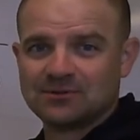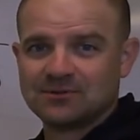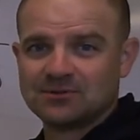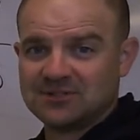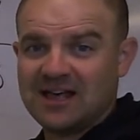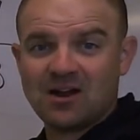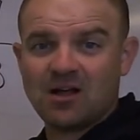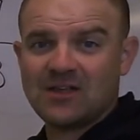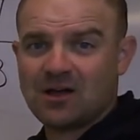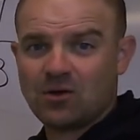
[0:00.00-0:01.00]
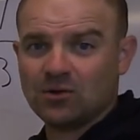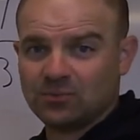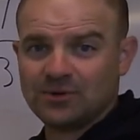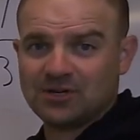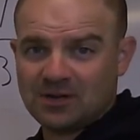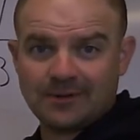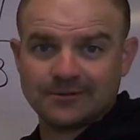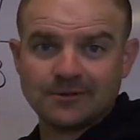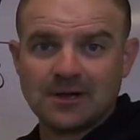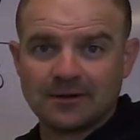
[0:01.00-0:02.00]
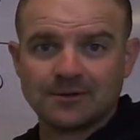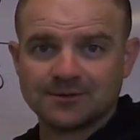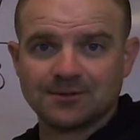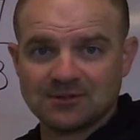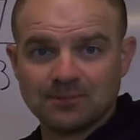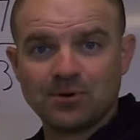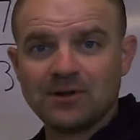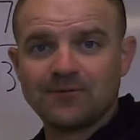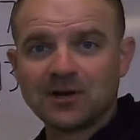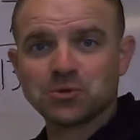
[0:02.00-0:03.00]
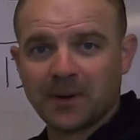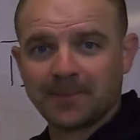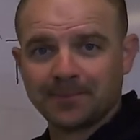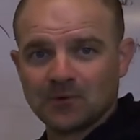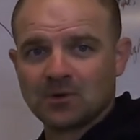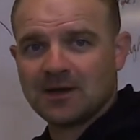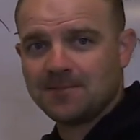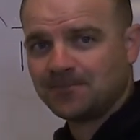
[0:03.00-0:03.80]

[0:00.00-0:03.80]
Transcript: So it's not all that old when you're talking about zircon crystals. It's a pretty fresh one, okay?